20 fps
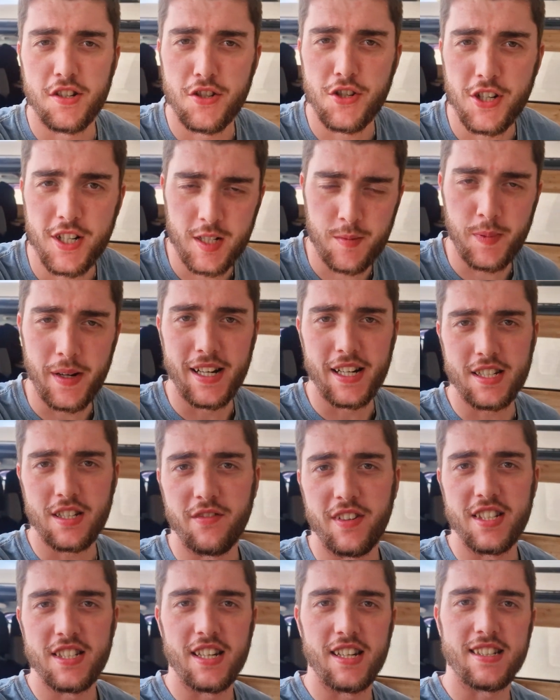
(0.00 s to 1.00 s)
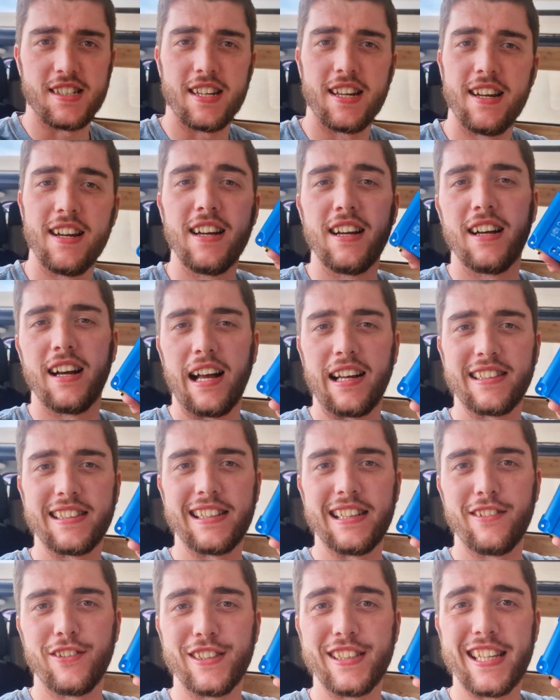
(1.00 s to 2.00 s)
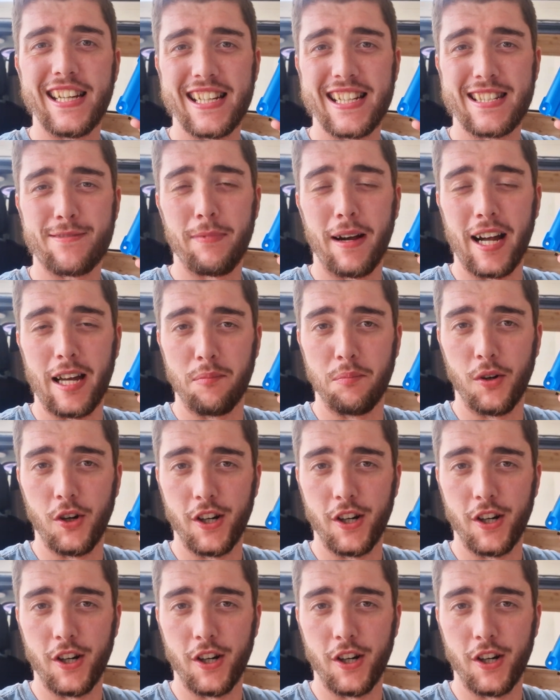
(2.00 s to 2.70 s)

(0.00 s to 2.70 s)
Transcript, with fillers: has just paid us a visit and delivered this bad